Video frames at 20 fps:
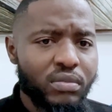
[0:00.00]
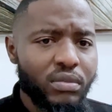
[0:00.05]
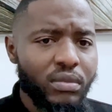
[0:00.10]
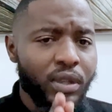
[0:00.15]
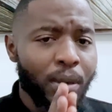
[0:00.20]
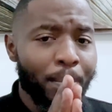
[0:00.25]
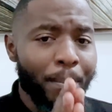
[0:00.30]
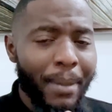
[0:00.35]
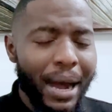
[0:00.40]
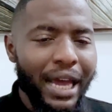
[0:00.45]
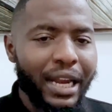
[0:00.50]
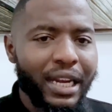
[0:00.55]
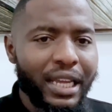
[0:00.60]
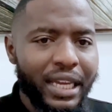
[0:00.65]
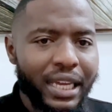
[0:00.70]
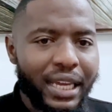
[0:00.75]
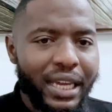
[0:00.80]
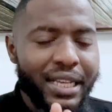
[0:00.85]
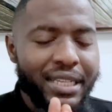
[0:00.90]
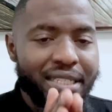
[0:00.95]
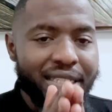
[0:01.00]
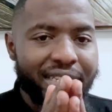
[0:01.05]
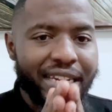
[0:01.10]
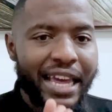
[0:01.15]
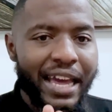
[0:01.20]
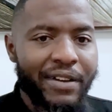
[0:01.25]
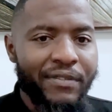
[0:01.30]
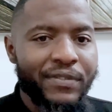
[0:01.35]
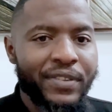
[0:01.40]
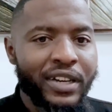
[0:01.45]
money is
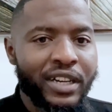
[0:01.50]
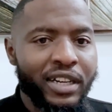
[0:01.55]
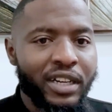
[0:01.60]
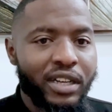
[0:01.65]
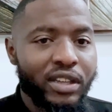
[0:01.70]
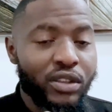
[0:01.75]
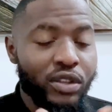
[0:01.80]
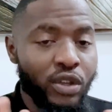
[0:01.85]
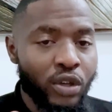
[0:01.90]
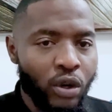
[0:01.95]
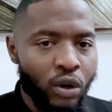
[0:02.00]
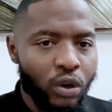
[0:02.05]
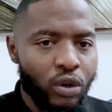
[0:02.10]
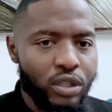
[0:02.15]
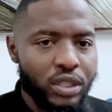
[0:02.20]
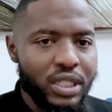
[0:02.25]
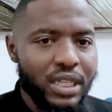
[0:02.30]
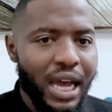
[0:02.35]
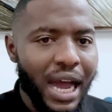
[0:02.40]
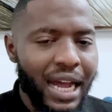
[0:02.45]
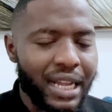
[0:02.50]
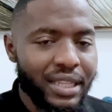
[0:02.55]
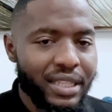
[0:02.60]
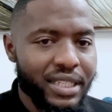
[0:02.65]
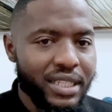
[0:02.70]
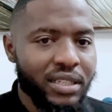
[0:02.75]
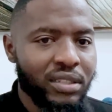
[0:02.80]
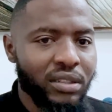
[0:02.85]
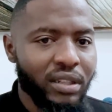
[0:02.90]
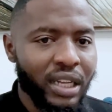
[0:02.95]
never yours
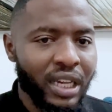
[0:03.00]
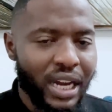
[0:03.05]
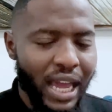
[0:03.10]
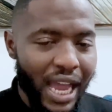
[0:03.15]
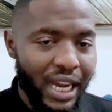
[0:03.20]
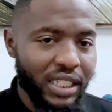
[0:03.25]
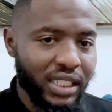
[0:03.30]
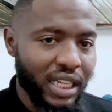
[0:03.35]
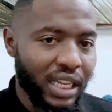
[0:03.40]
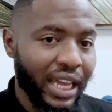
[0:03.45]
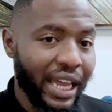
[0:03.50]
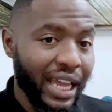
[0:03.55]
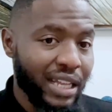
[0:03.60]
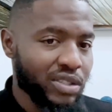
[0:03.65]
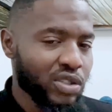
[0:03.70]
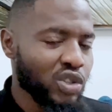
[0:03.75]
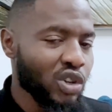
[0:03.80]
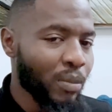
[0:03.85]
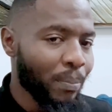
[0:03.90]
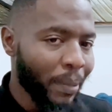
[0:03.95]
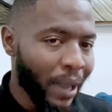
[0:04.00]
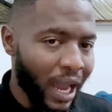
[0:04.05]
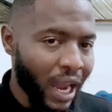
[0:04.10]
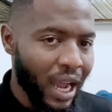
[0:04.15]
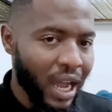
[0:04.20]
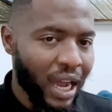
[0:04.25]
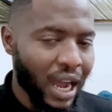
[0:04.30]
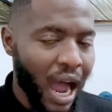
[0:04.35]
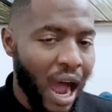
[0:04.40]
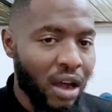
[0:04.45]
until it actually gets to your bank
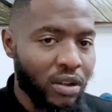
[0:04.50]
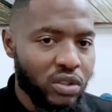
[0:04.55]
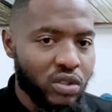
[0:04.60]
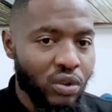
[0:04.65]
account.